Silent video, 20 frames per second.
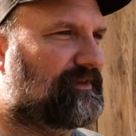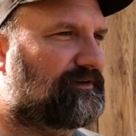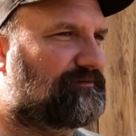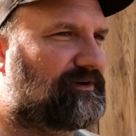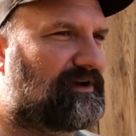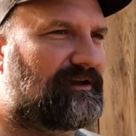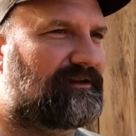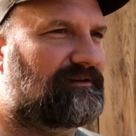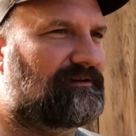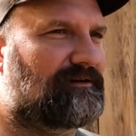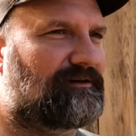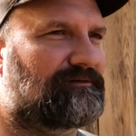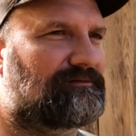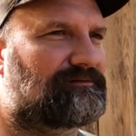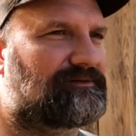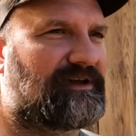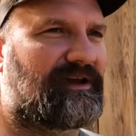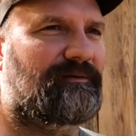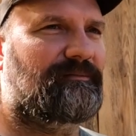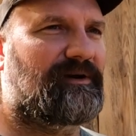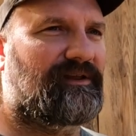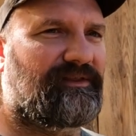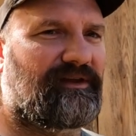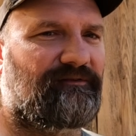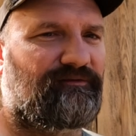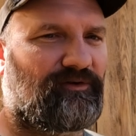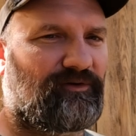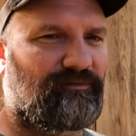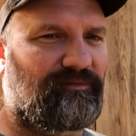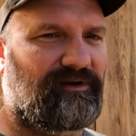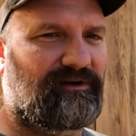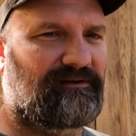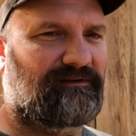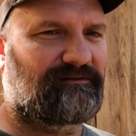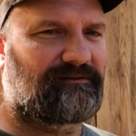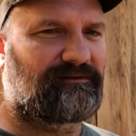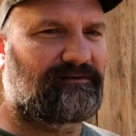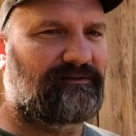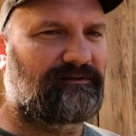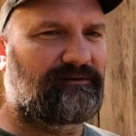If I, you know, think about that for a minute.
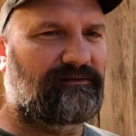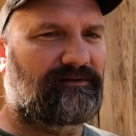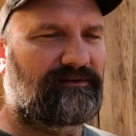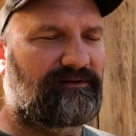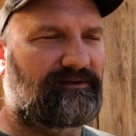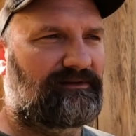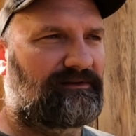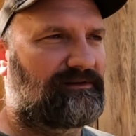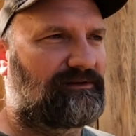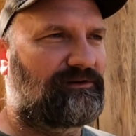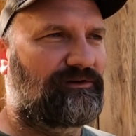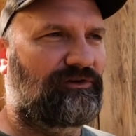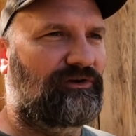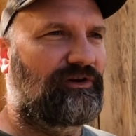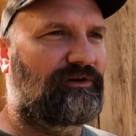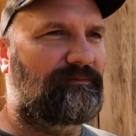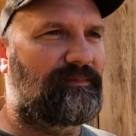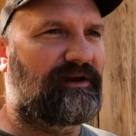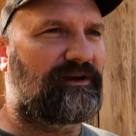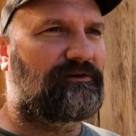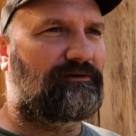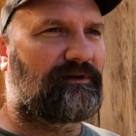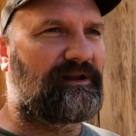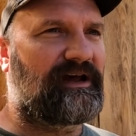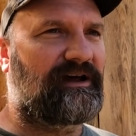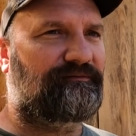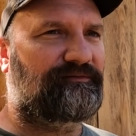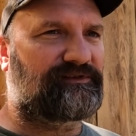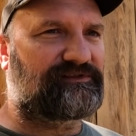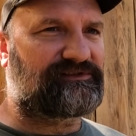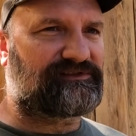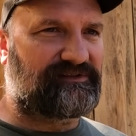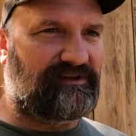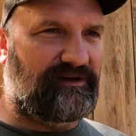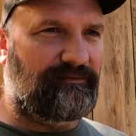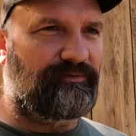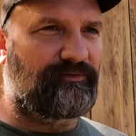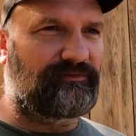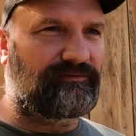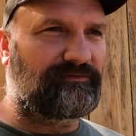You can make your life as
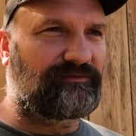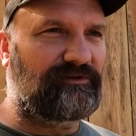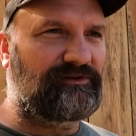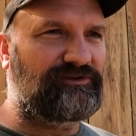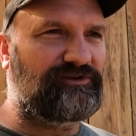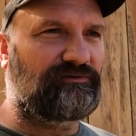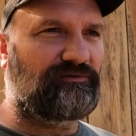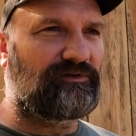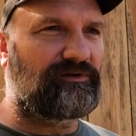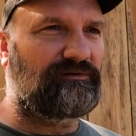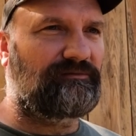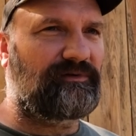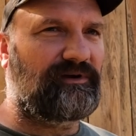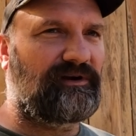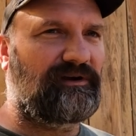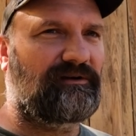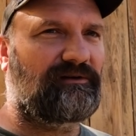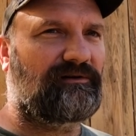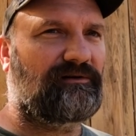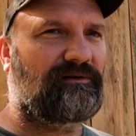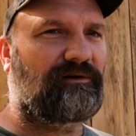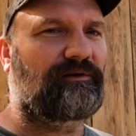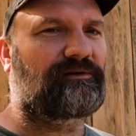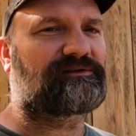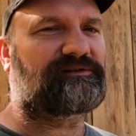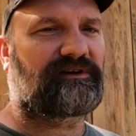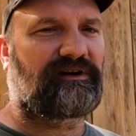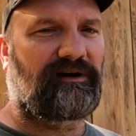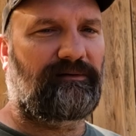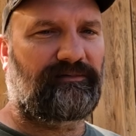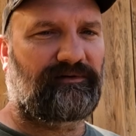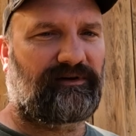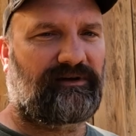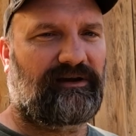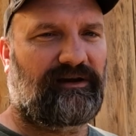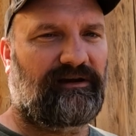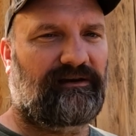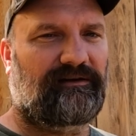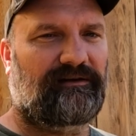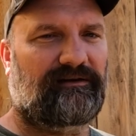simple as you want it to be or as
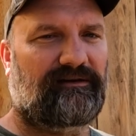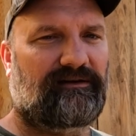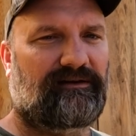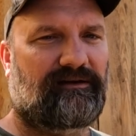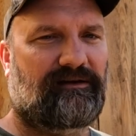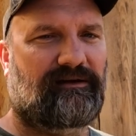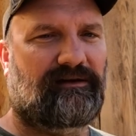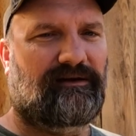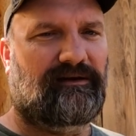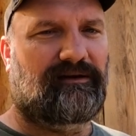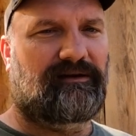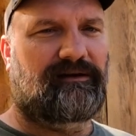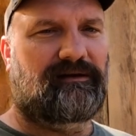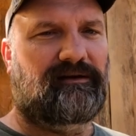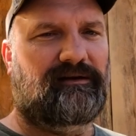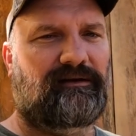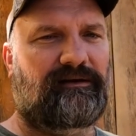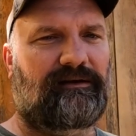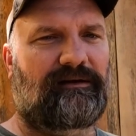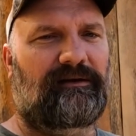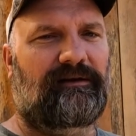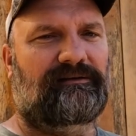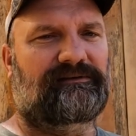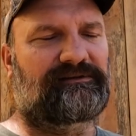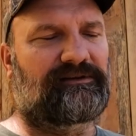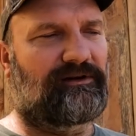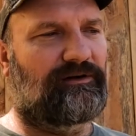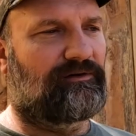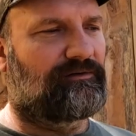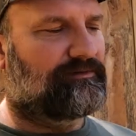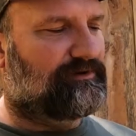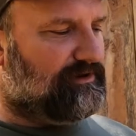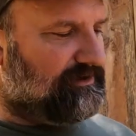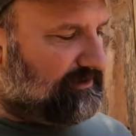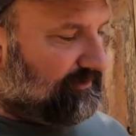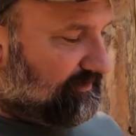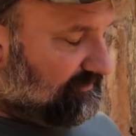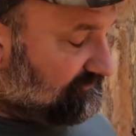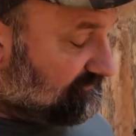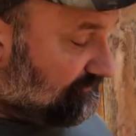complicated. So, you
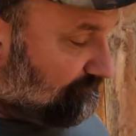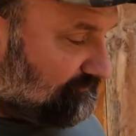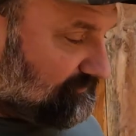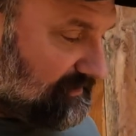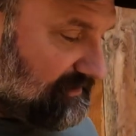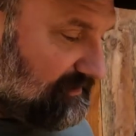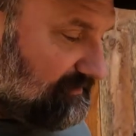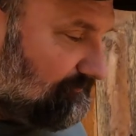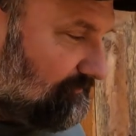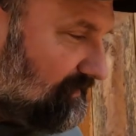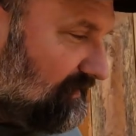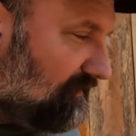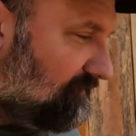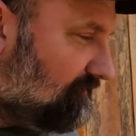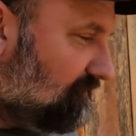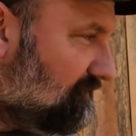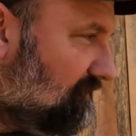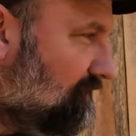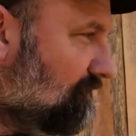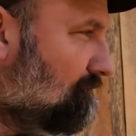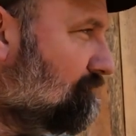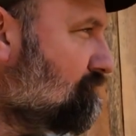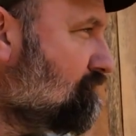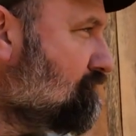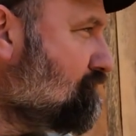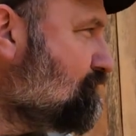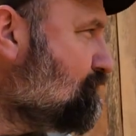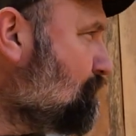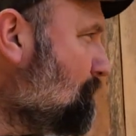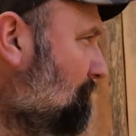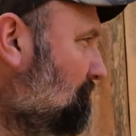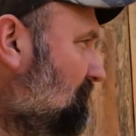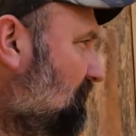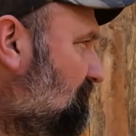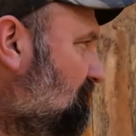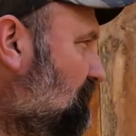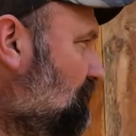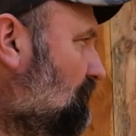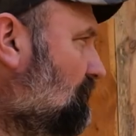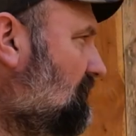know, that's something to think about. You know,
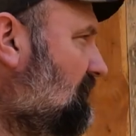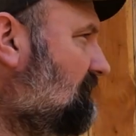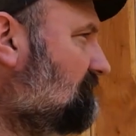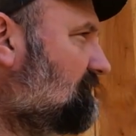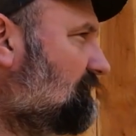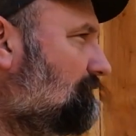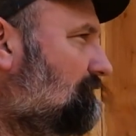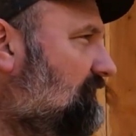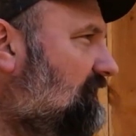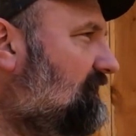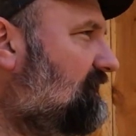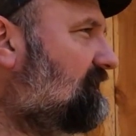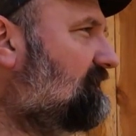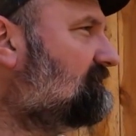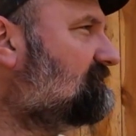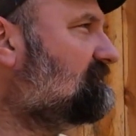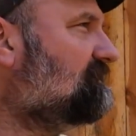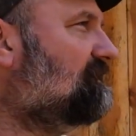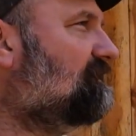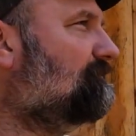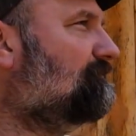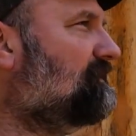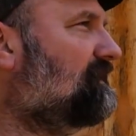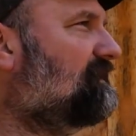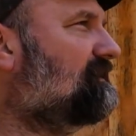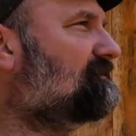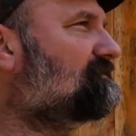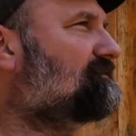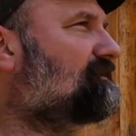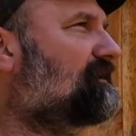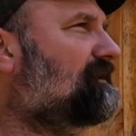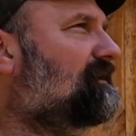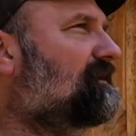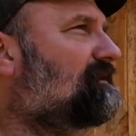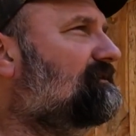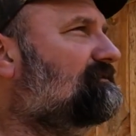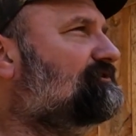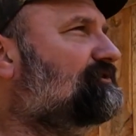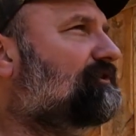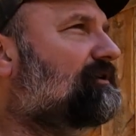if you want to have the best and the biggest
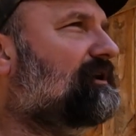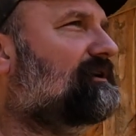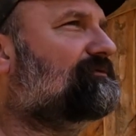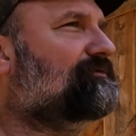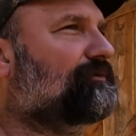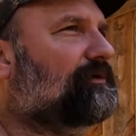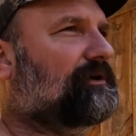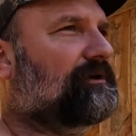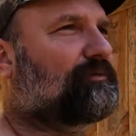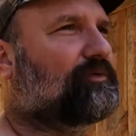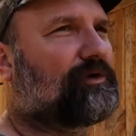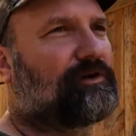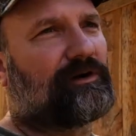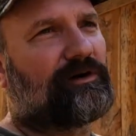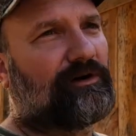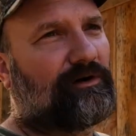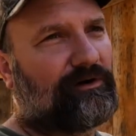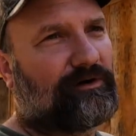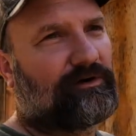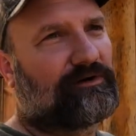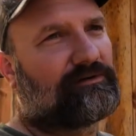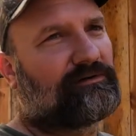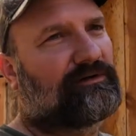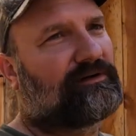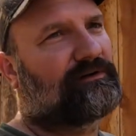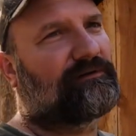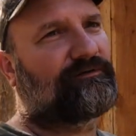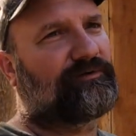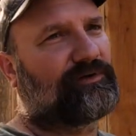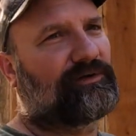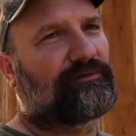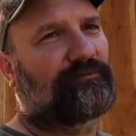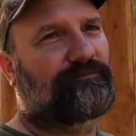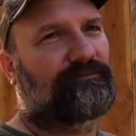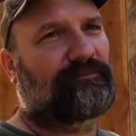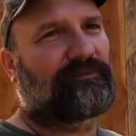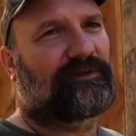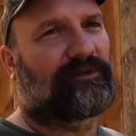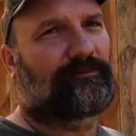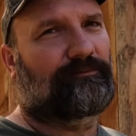things, you got to really work hard for the,
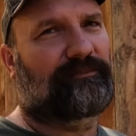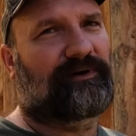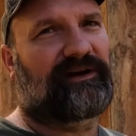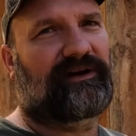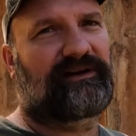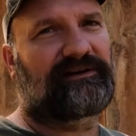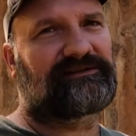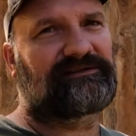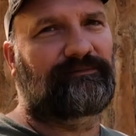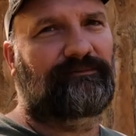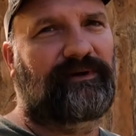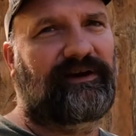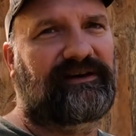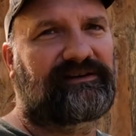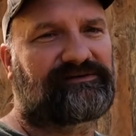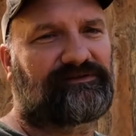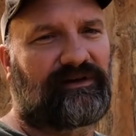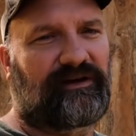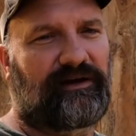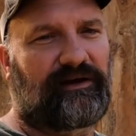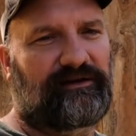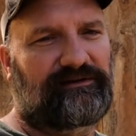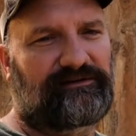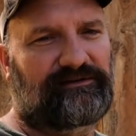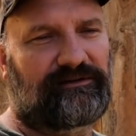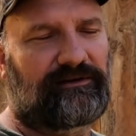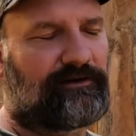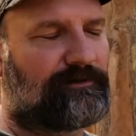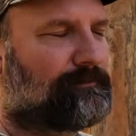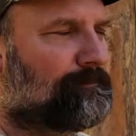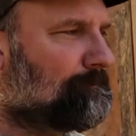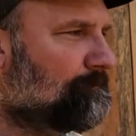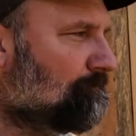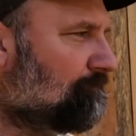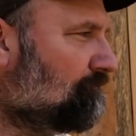the biggest and best things, you know.